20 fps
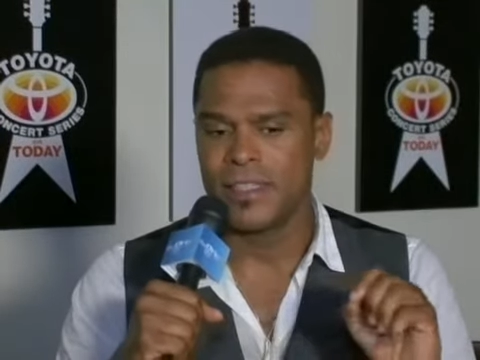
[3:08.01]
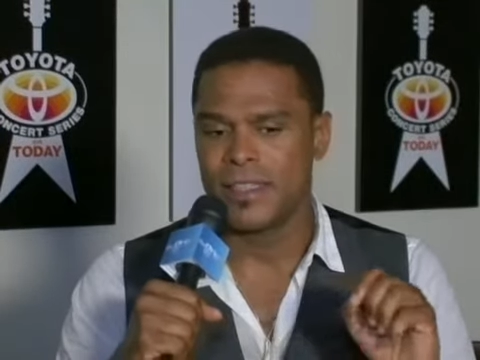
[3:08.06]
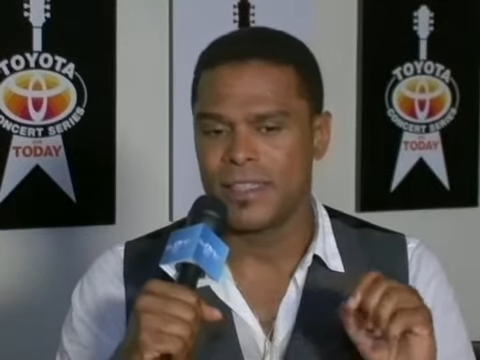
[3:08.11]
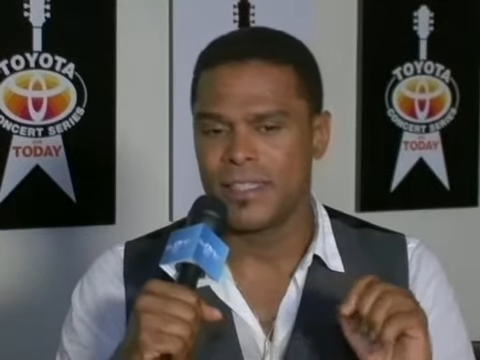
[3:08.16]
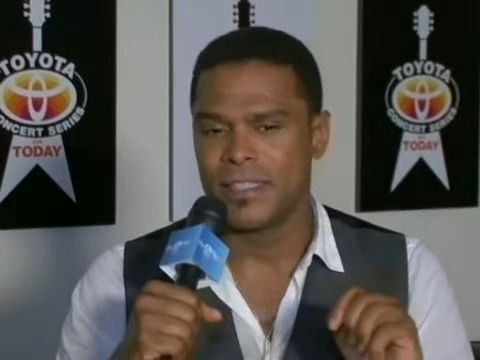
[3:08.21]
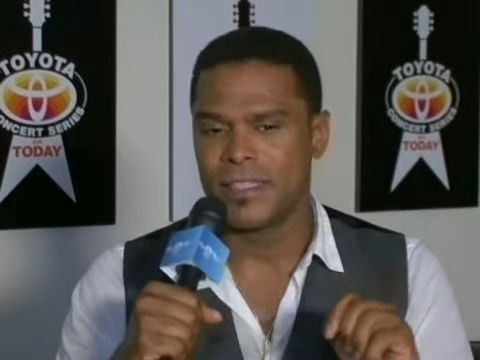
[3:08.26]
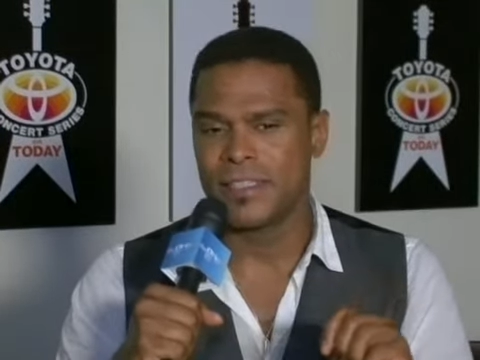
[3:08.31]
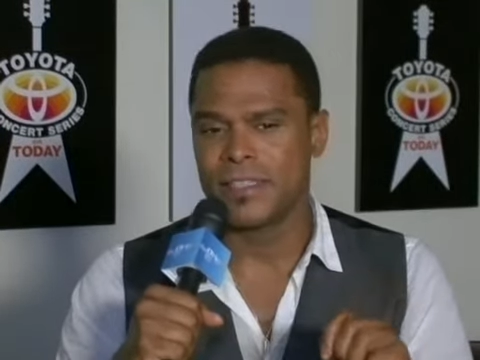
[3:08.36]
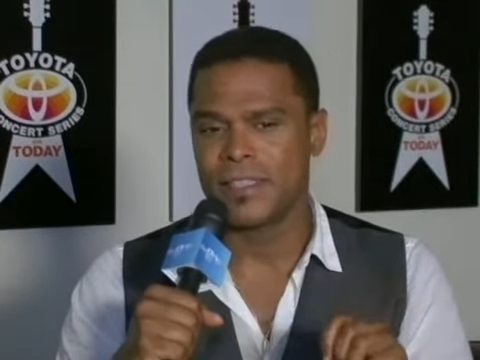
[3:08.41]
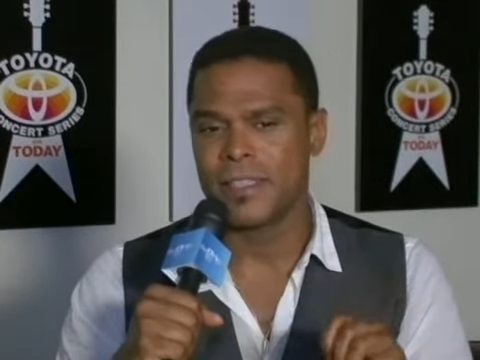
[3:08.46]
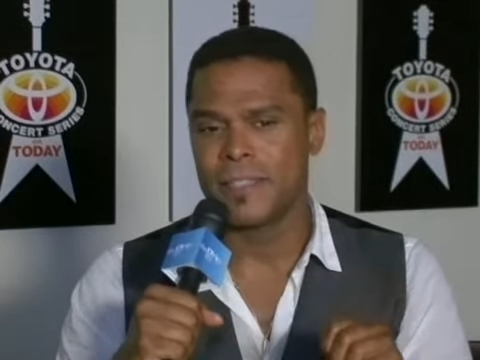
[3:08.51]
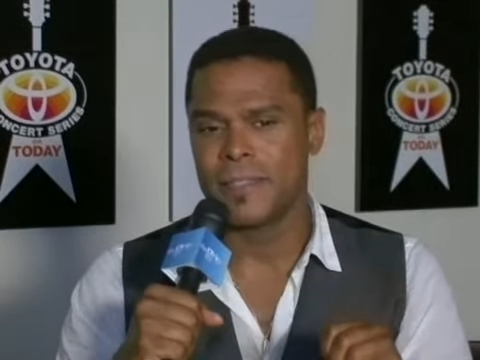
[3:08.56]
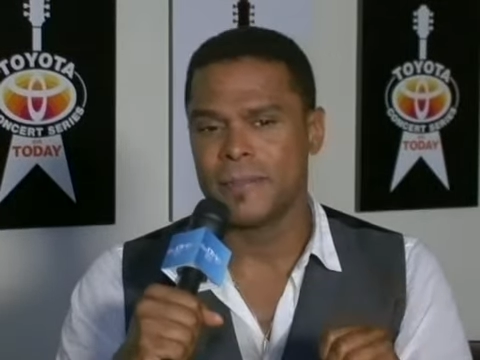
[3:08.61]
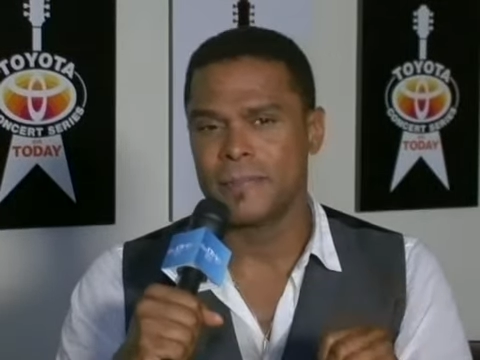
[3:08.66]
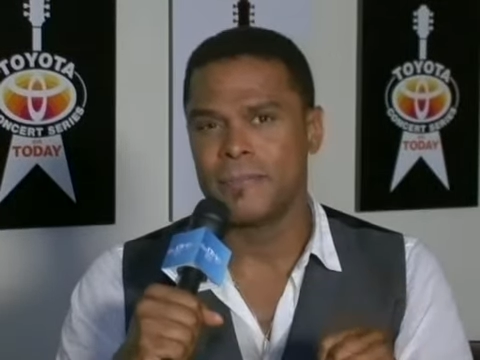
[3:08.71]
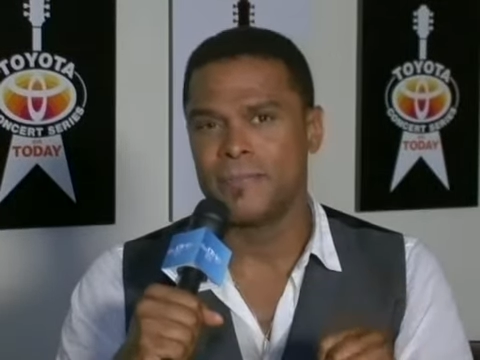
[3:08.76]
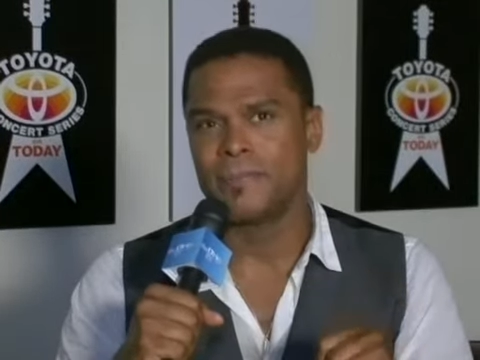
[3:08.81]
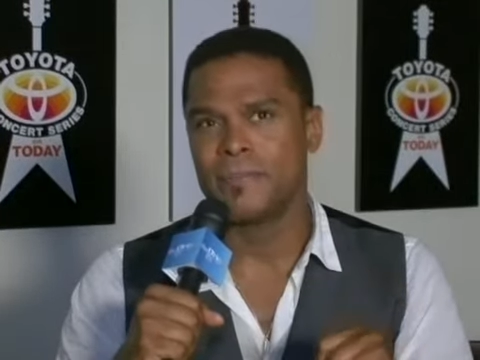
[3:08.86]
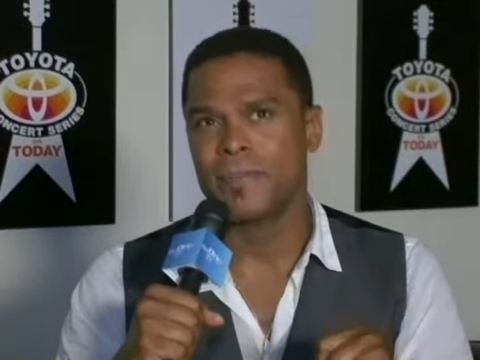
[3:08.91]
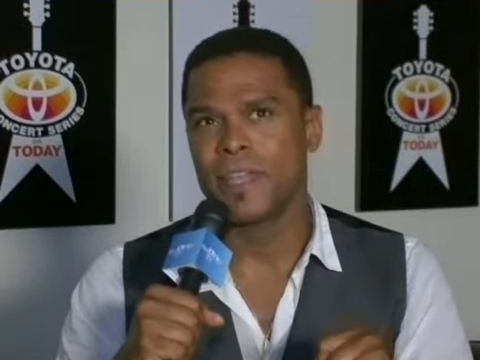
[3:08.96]
this,
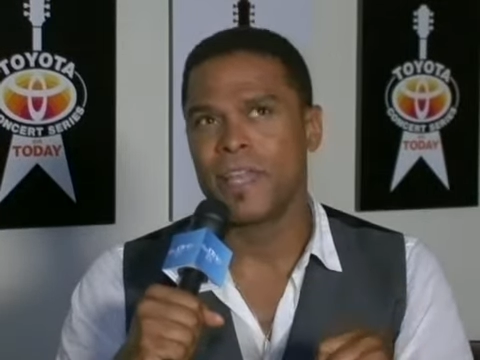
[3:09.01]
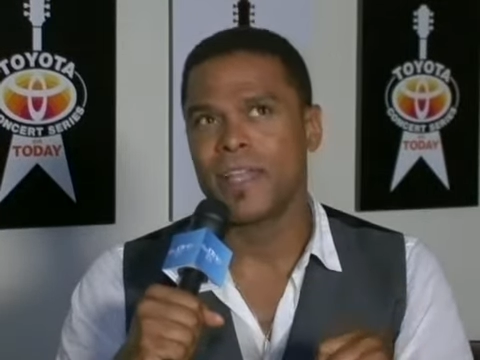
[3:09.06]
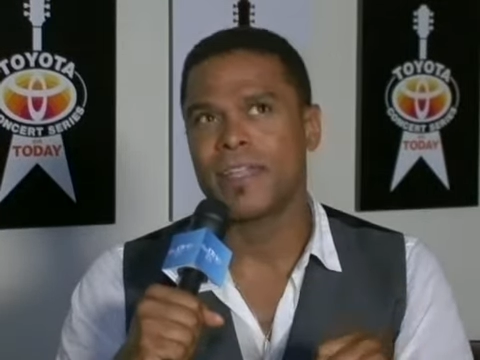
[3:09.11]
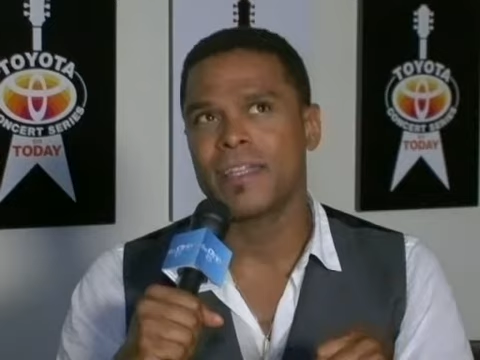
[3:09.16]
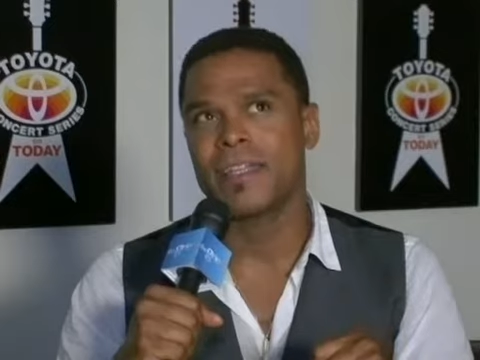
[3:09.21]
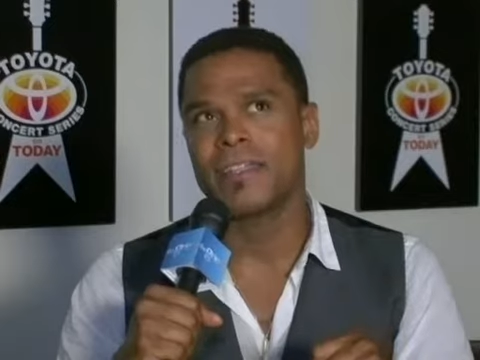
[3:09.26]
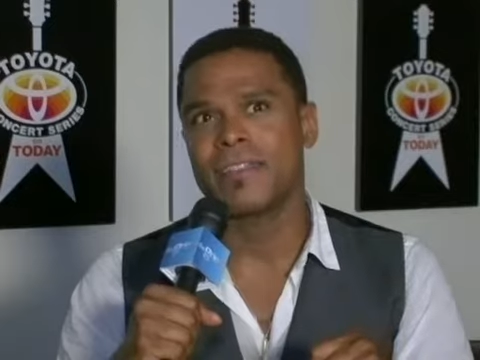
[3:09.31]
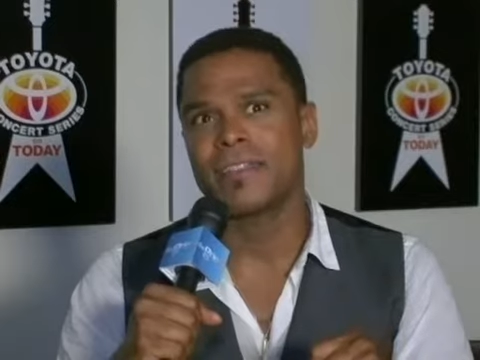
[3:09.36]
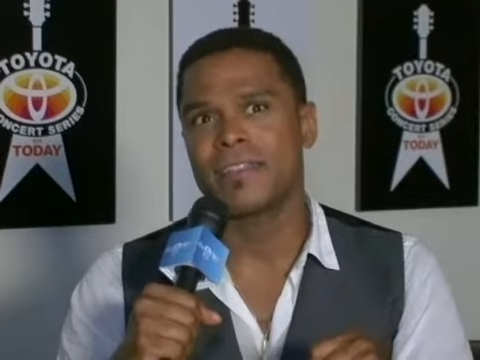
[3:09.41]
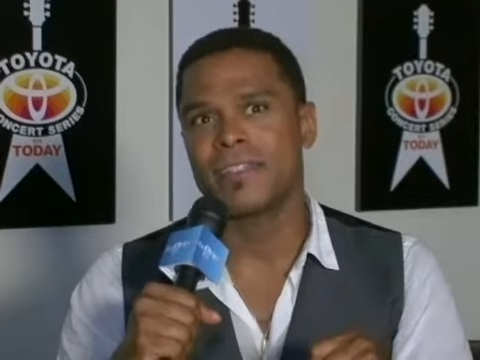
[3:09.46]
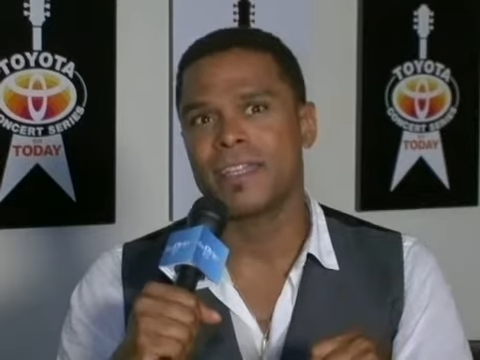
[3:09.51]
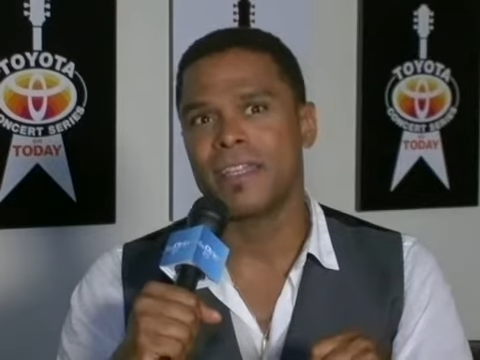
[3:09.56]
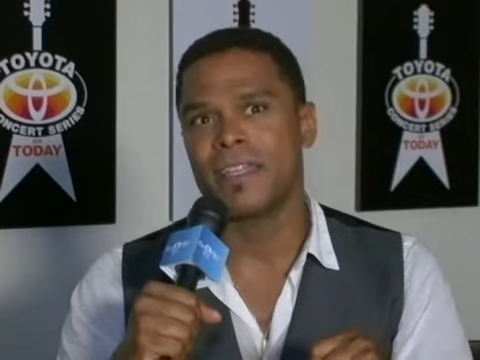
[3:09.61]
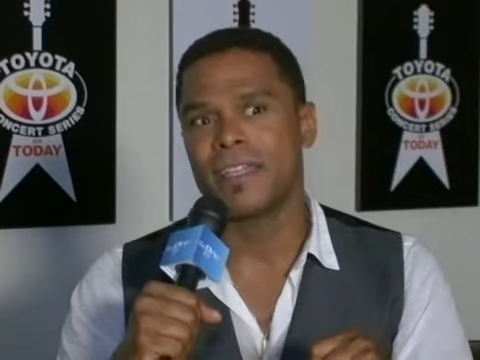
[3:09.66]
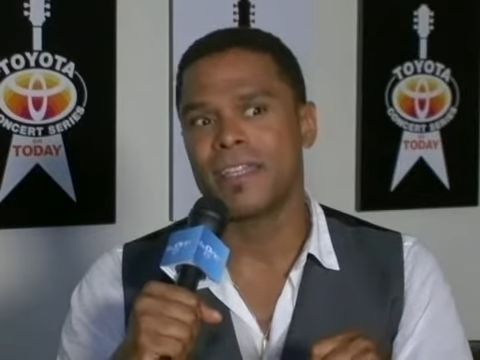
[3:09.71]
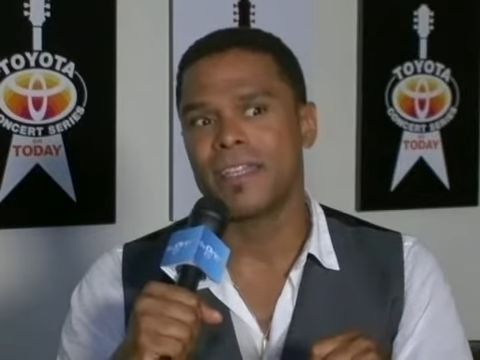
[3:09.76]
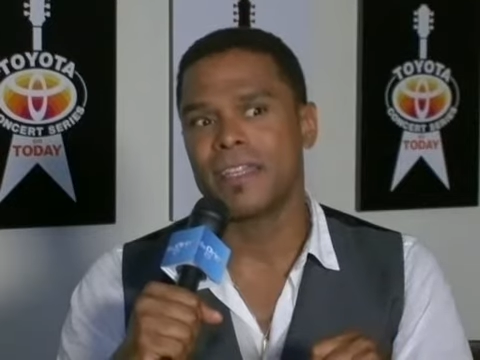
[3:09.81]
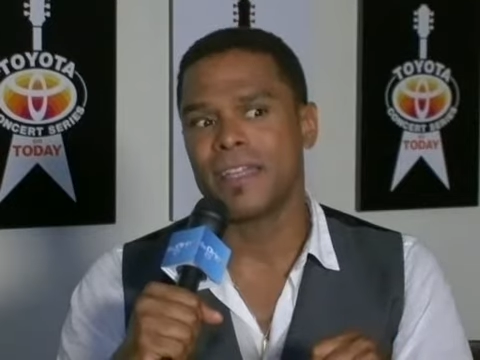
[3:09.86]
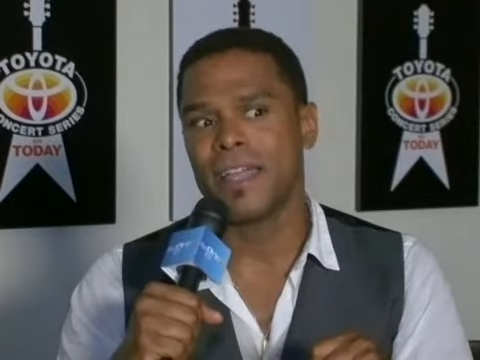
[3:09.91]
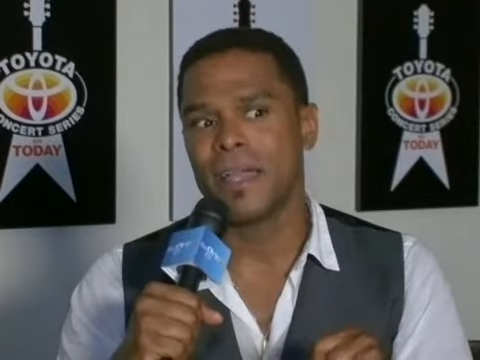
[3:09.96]
um, how can I say,